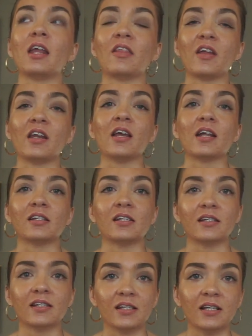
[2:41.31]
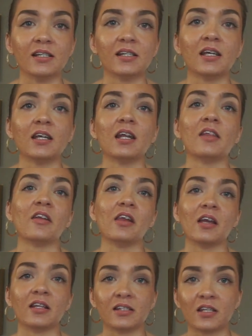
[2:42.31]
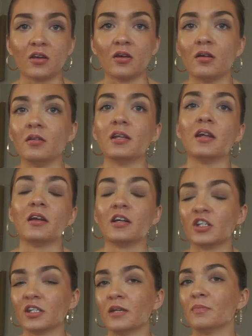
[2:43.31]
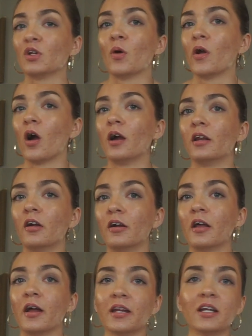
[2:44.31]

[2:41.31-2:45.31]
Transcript: and then he gets his season and then he gets killed, and it just keeps going on and on and on.